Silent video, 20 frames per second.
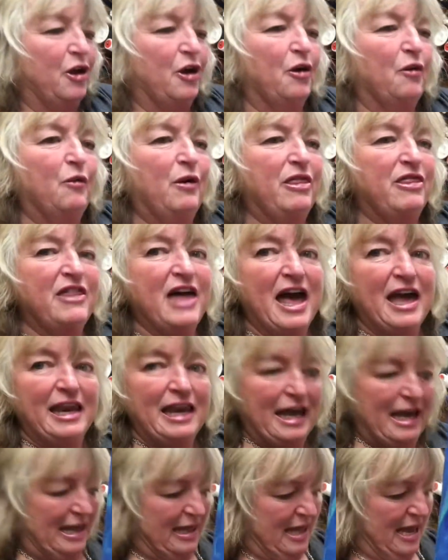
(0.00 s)
with that
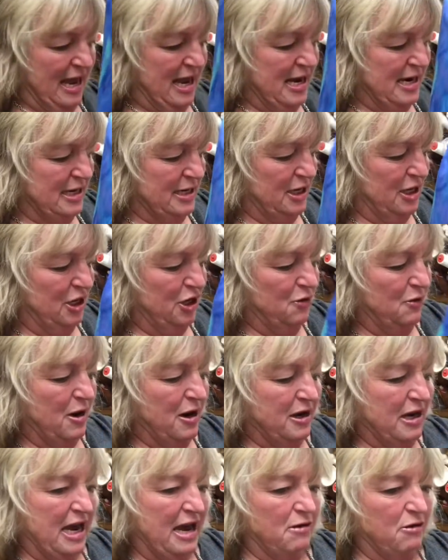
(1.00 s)
like that, you are
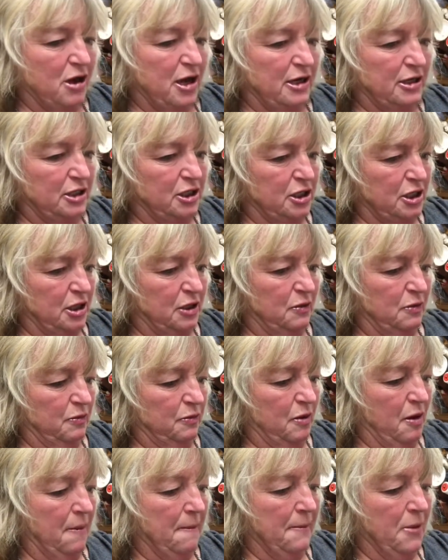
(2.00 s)
now going to
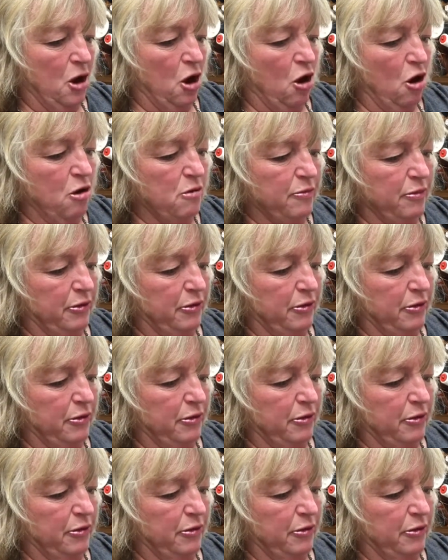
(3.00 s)
pop